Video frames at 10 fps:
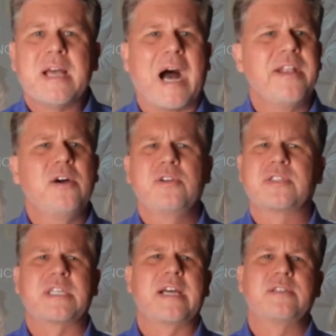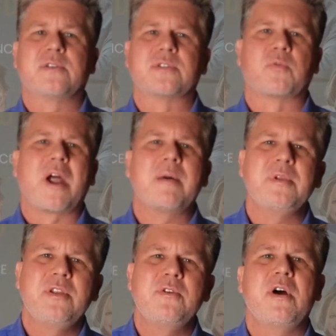I know your schedule is
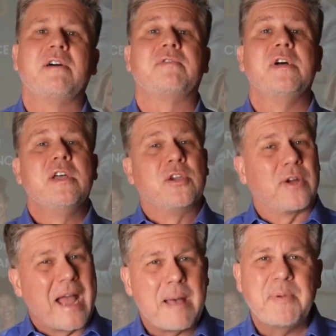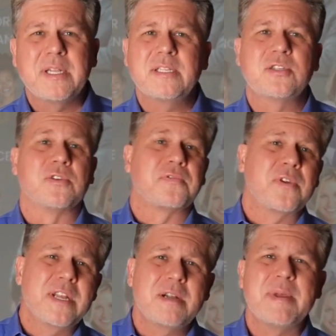robbing you of your happiness, your
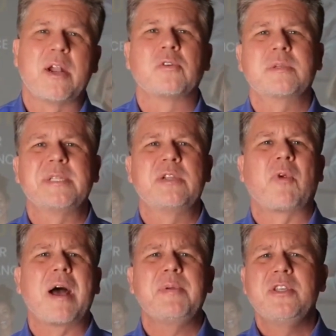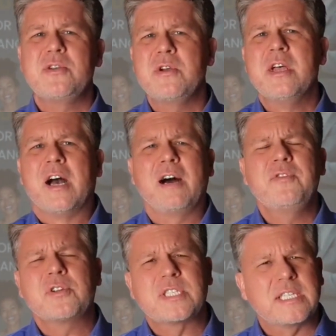freedom, and ultimately robbing you of
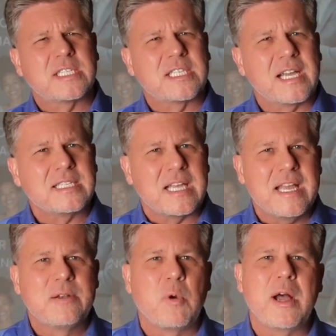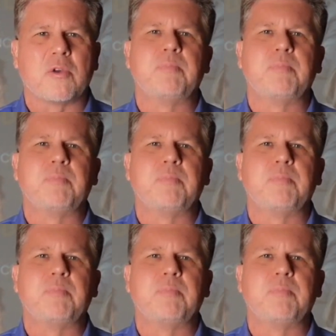your success and wealth.